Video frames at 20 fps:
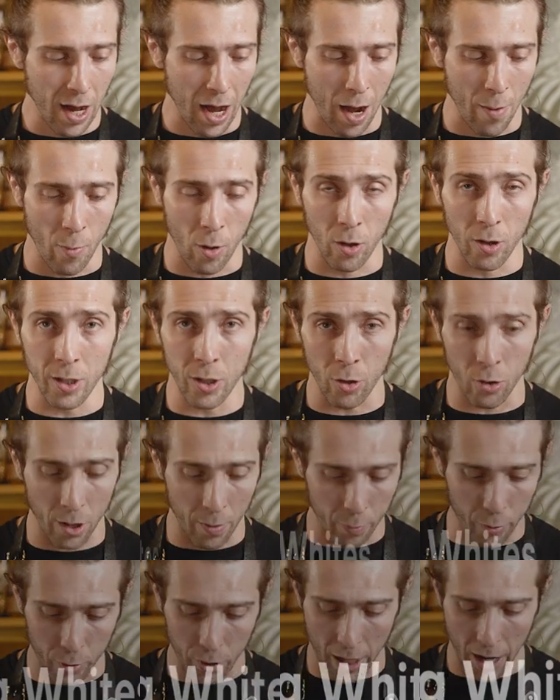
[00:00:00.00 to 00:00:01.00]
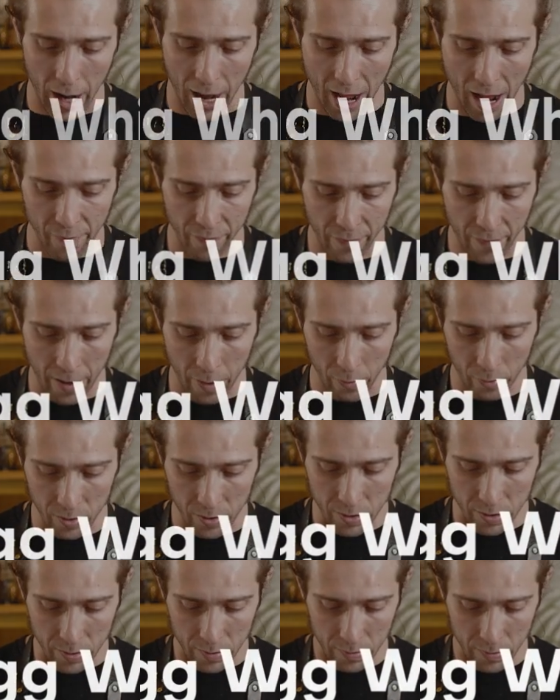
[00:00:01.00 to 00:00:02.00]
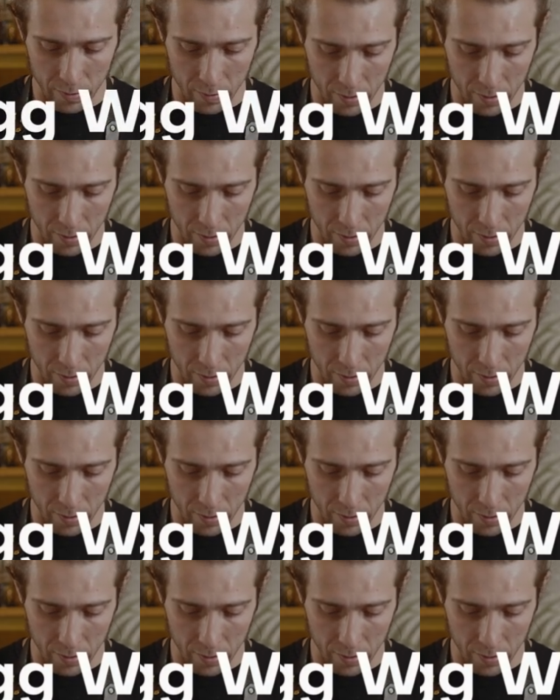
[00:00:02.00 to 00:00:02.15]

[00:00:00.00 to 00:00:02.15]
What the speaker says: I'm only gonna put 1/2 ounce